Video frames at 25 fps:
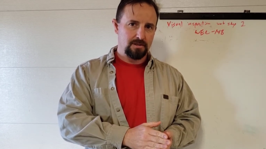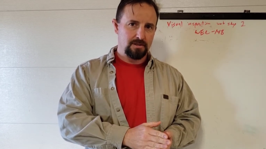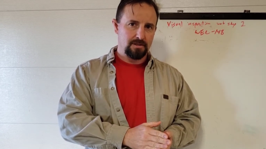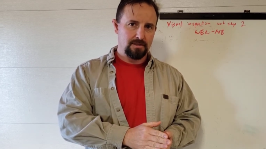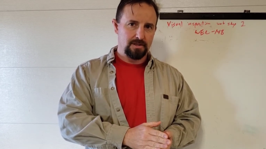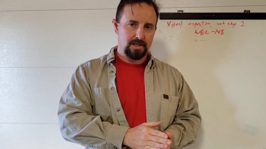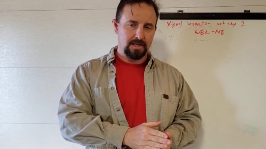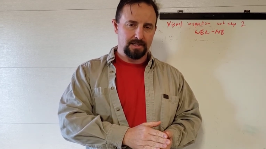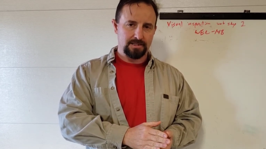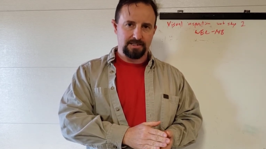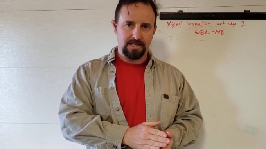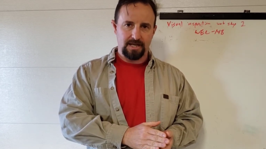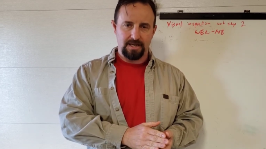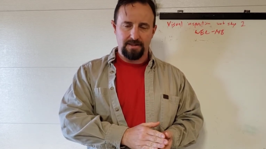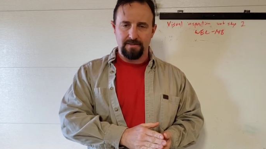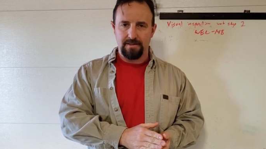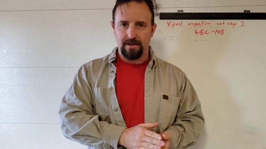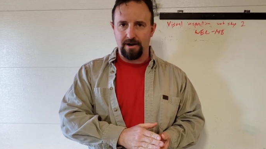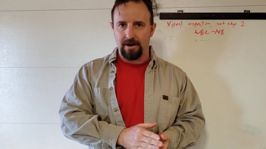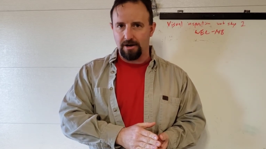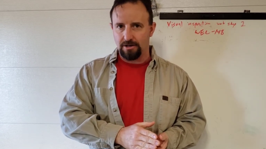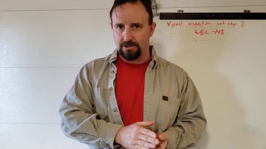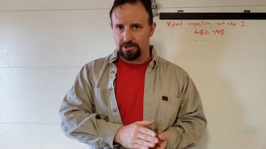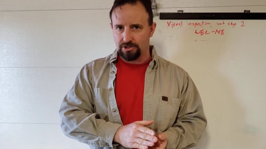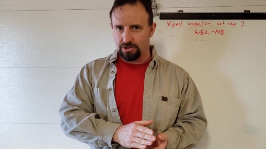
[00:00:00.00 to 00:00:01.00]
that's in
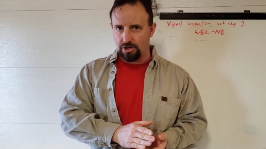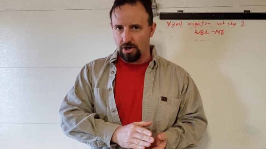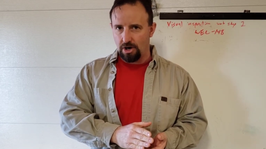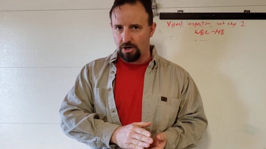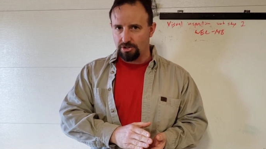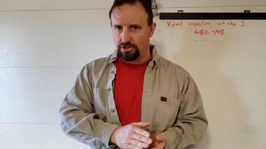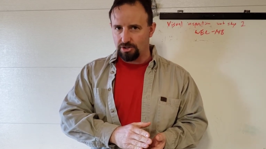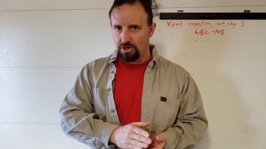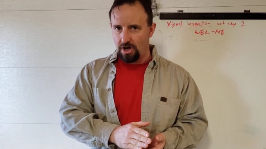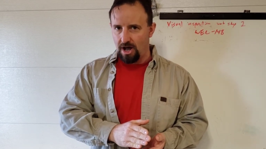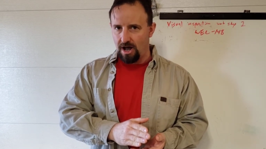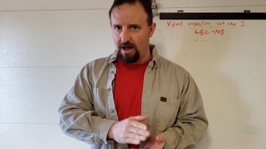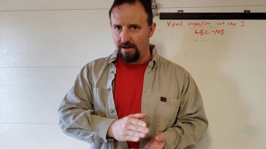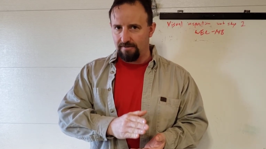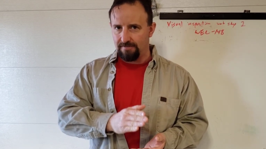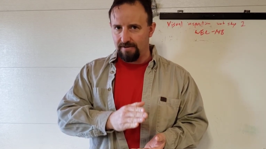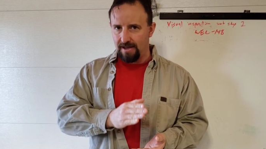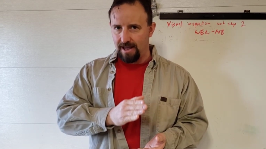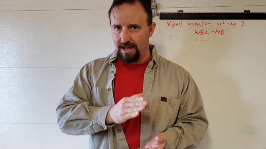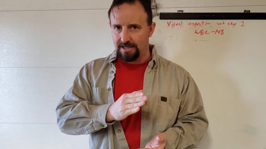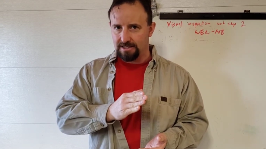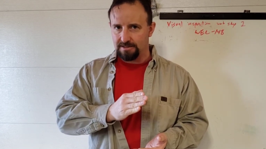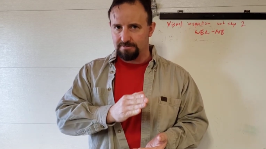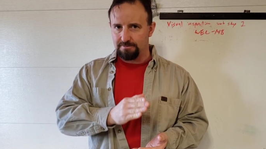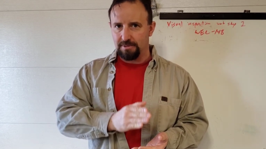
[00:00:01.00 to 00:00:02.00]
there starts off
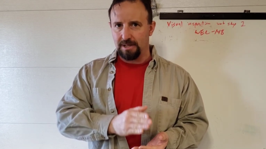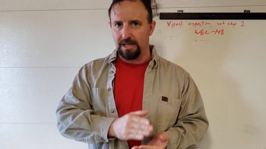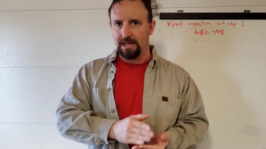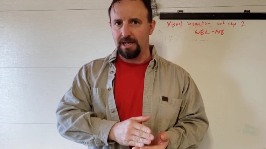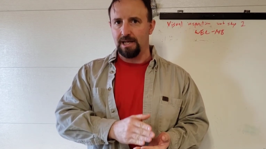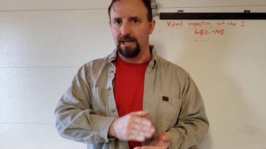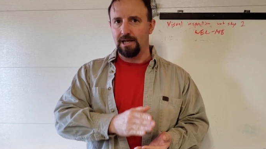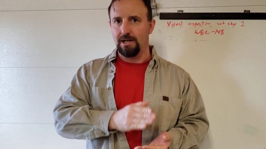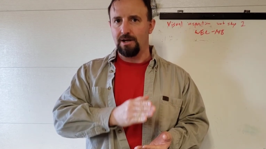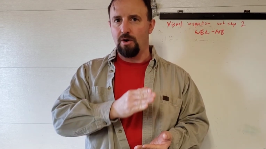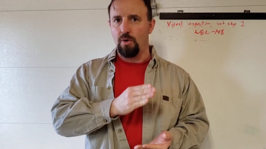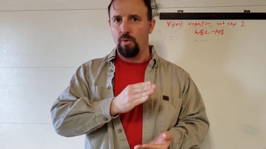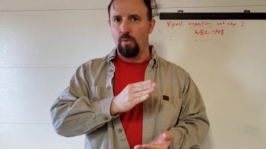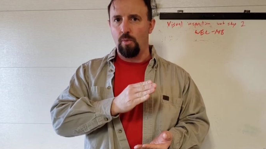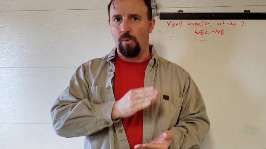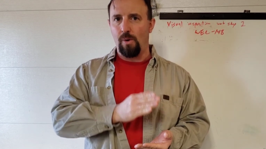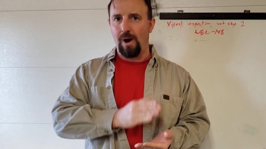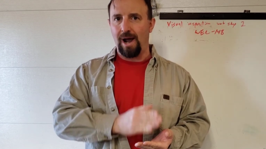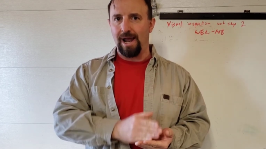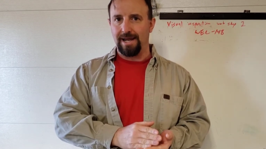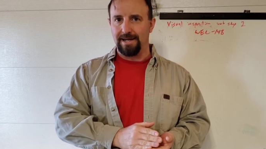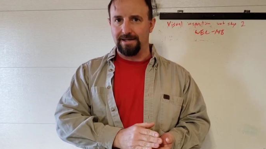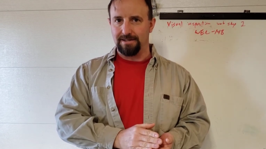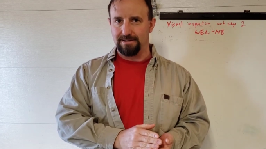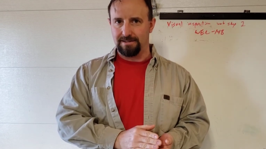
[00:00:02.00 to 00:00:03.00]
as being
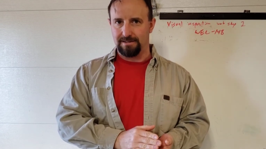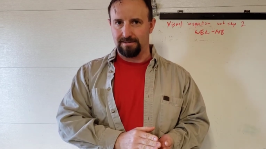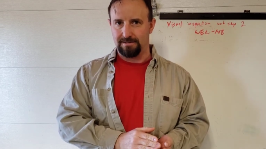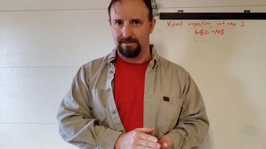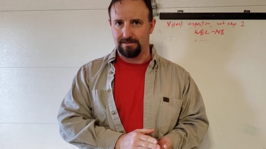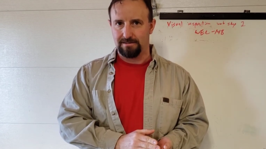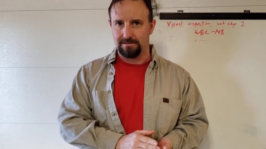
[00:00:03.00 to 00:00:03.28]
white.